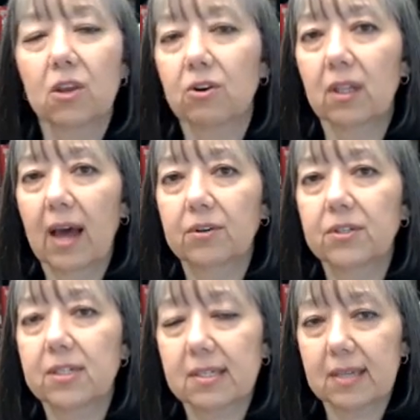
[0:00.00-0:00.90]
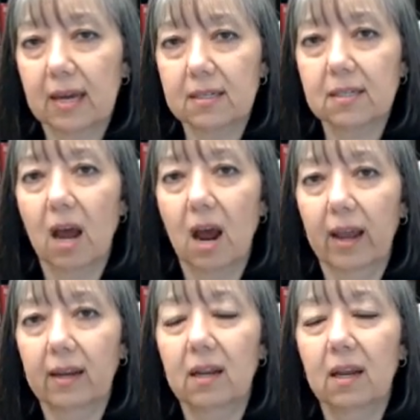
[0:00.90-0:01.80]
You're allowed to set
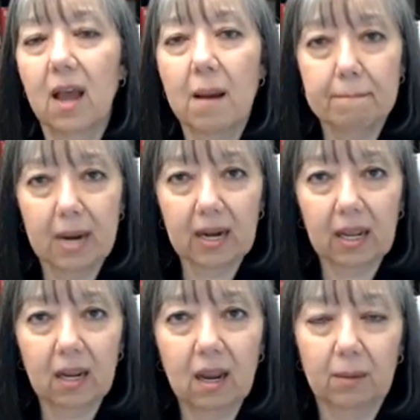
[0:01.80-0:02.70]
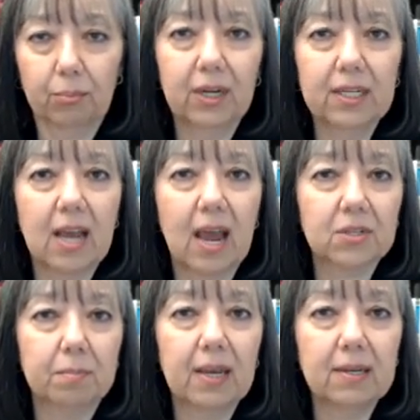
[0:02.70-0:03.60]
aside money on a pre
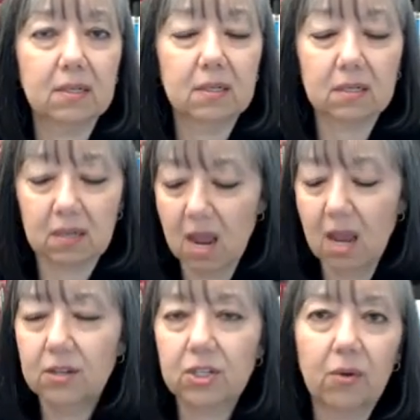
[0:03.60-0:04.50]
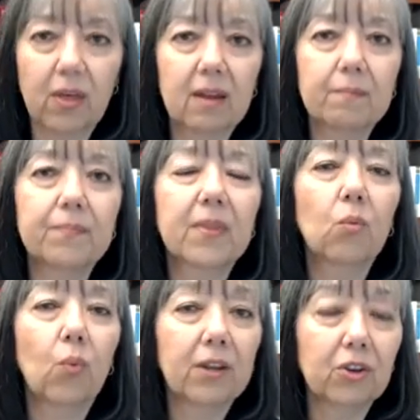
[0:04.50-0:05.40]
tax basis so that
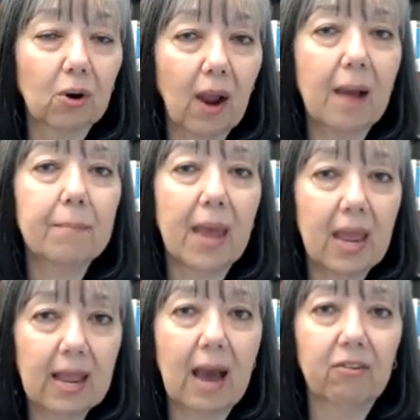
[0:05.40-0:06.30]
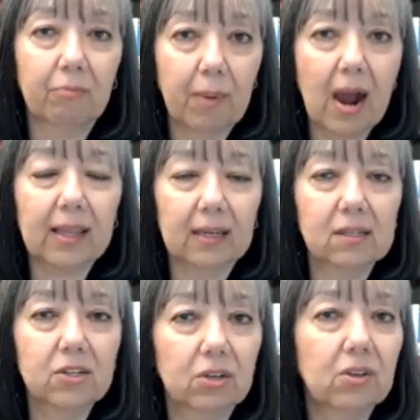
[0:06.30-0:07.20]
when you're paying out of pocket
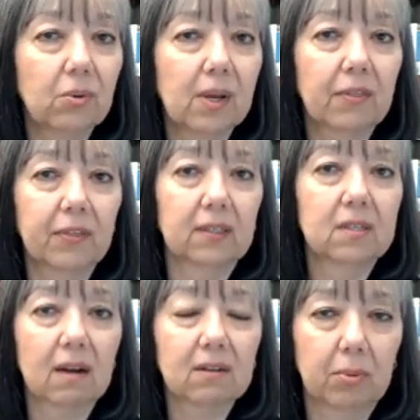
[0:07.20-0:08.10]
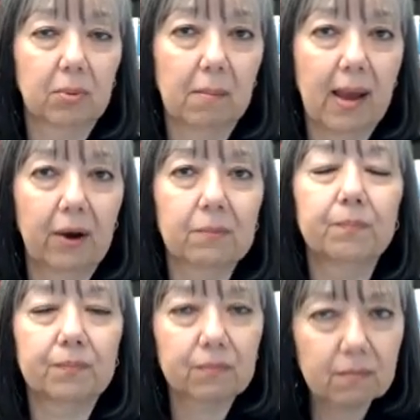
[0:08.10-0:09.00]
until you hit the deductible amount,
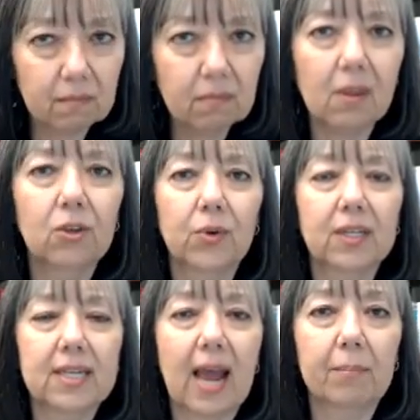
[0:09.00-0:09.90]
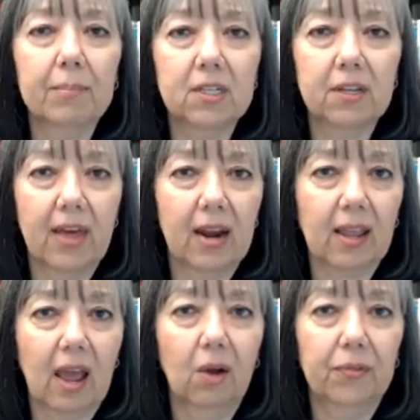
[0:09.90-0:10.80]
you can tap into that
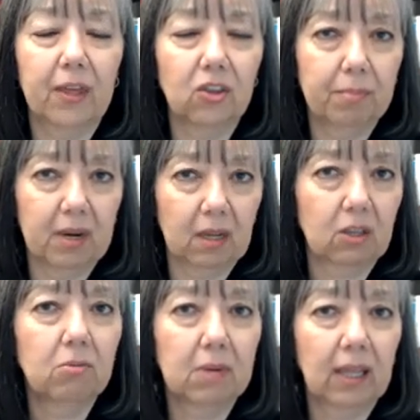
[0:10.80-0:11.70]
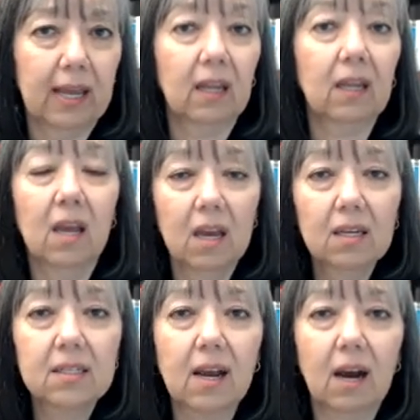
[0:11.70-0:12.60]
account that you've been accumulating
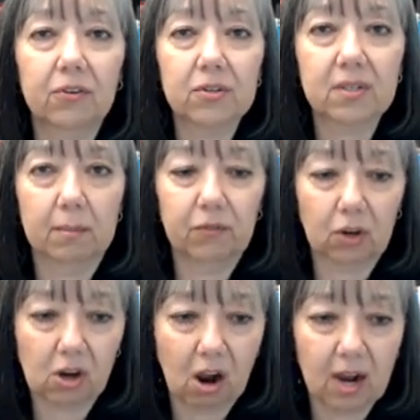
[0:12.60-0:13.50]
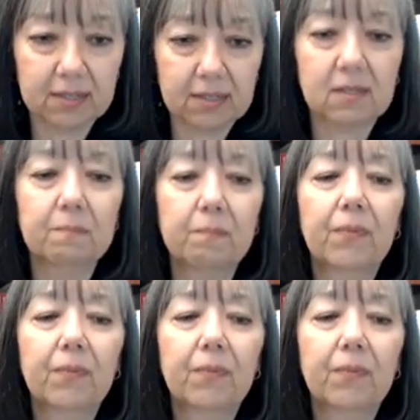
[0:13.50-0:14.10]
to cover some of your costs.